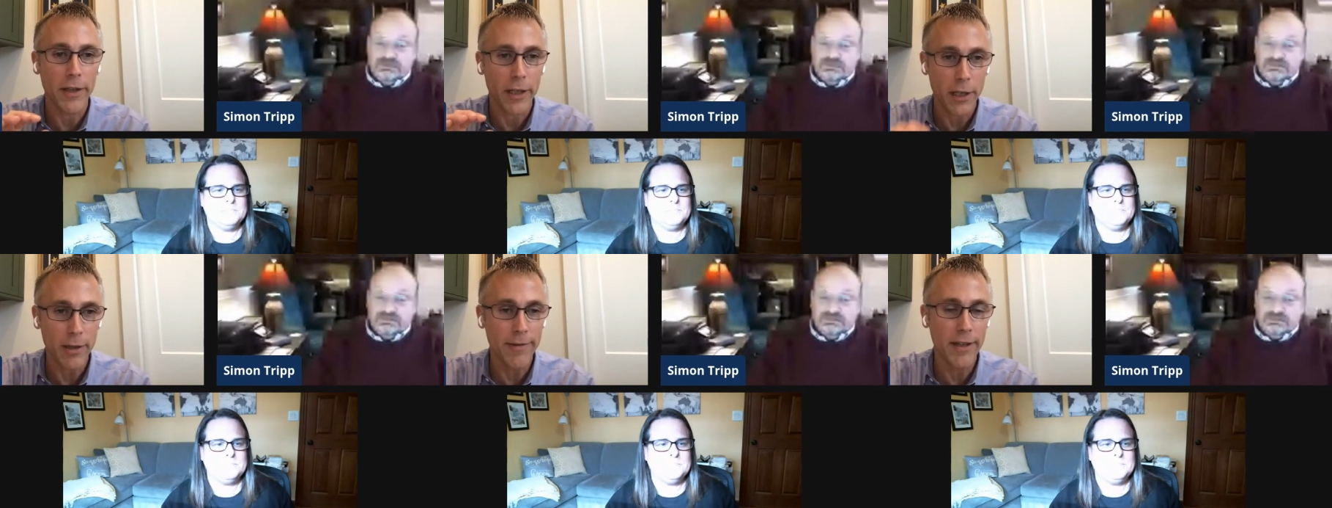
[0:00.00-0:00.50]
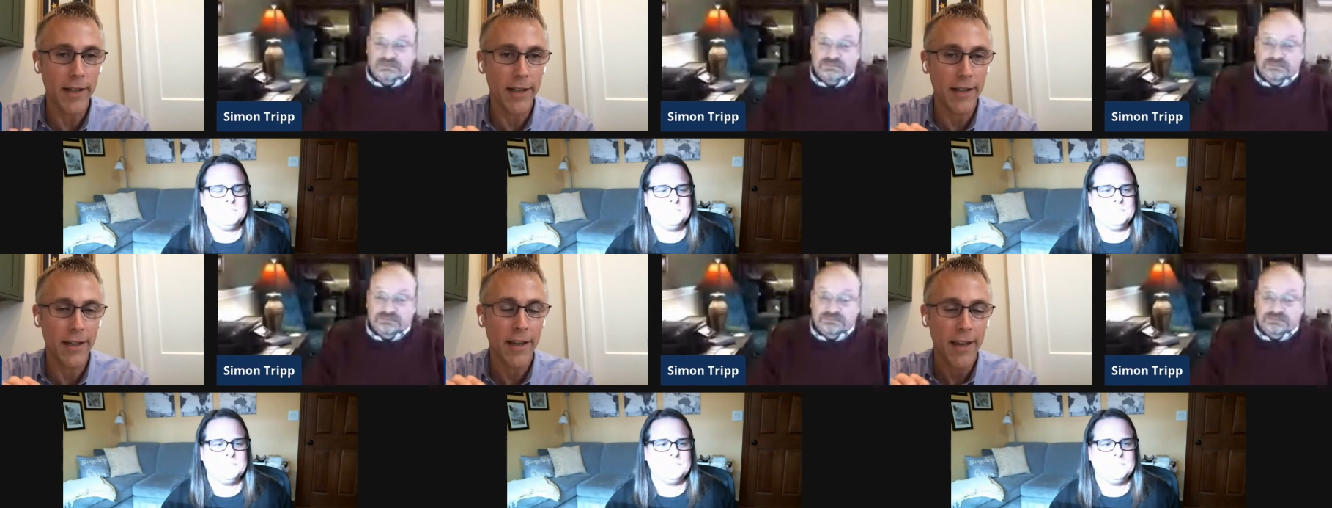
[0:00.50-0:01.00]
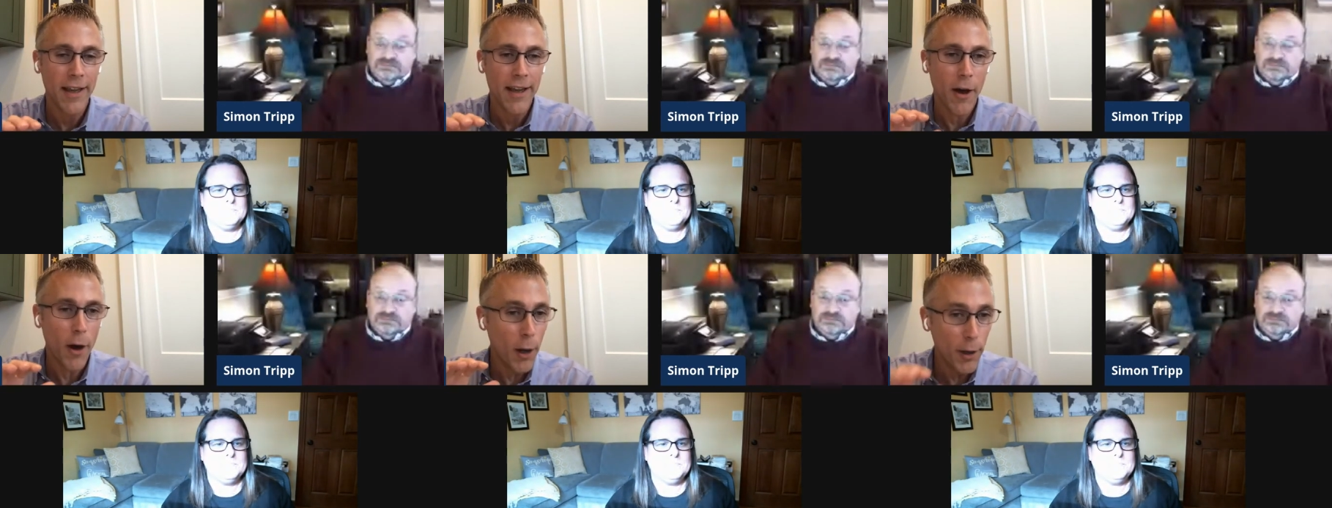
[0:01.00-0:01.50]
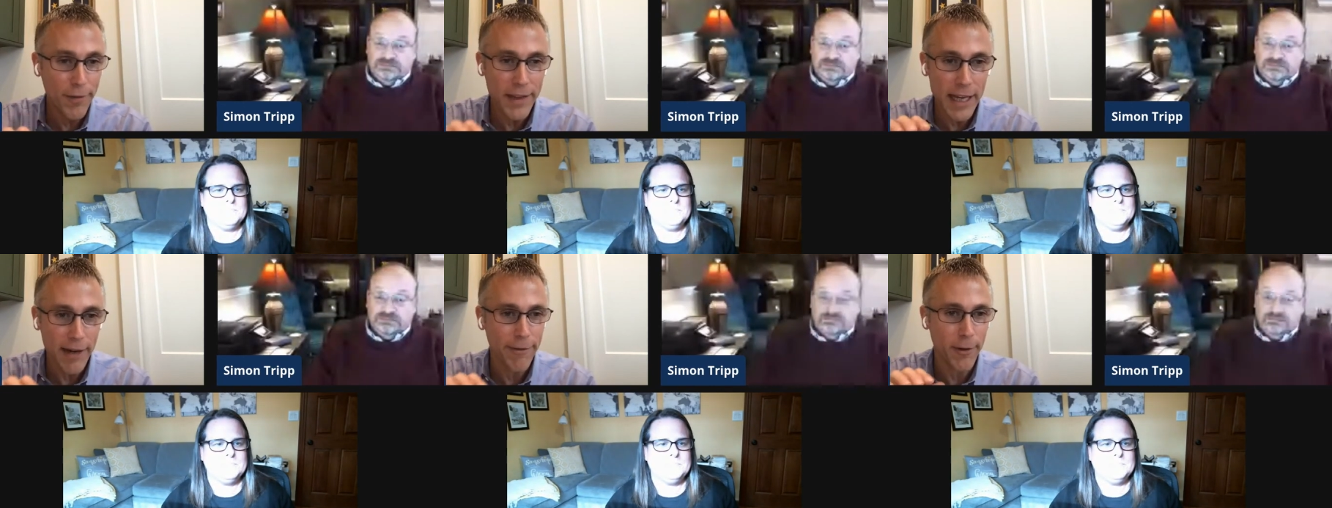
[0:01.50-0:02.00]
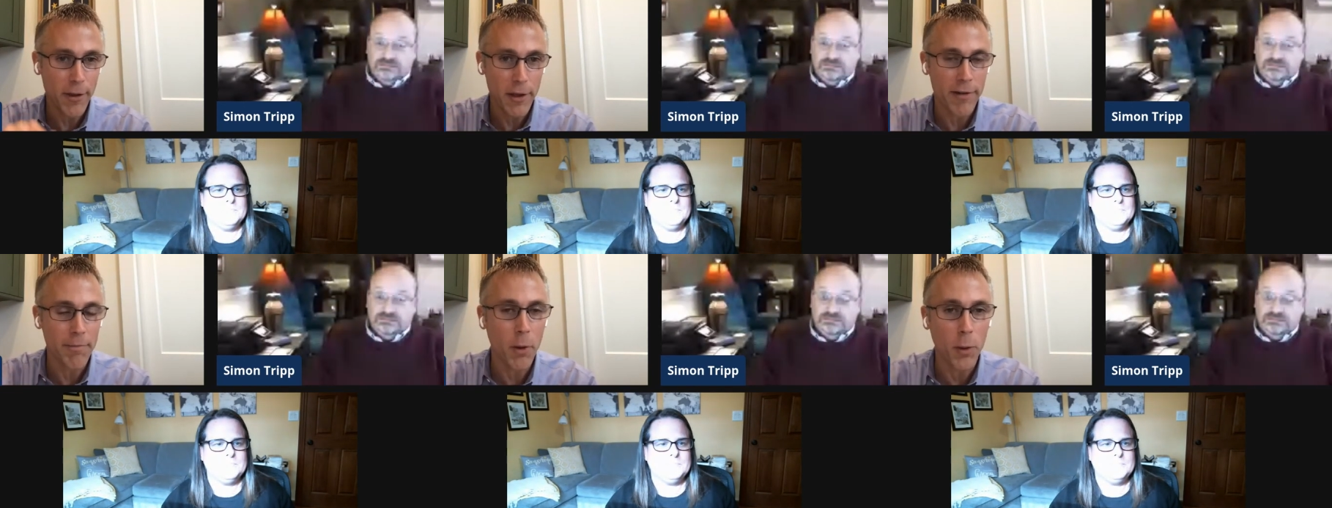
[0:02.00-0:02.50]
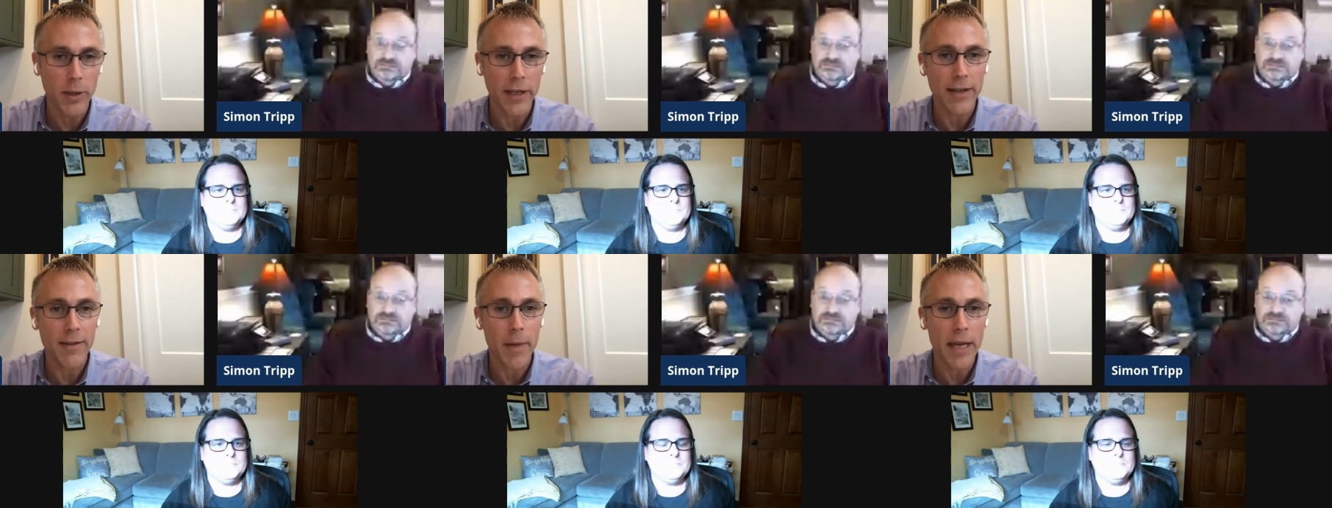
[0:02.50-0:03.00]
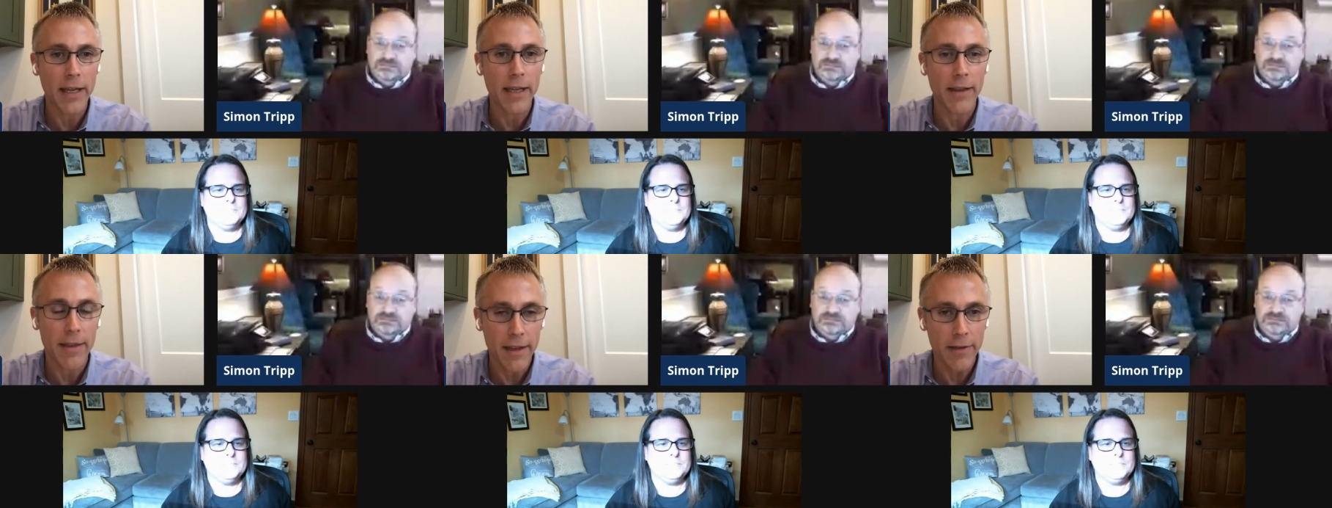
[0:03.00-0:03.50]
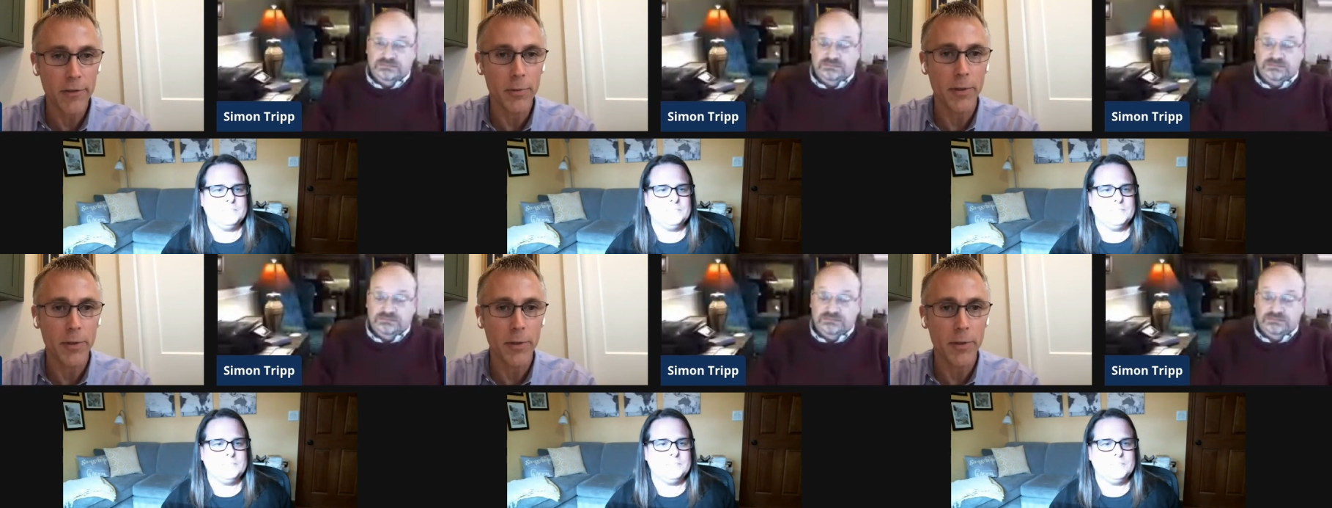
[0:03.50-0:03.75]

Speaker 1: that you've done, all of the effort that you've poured into making this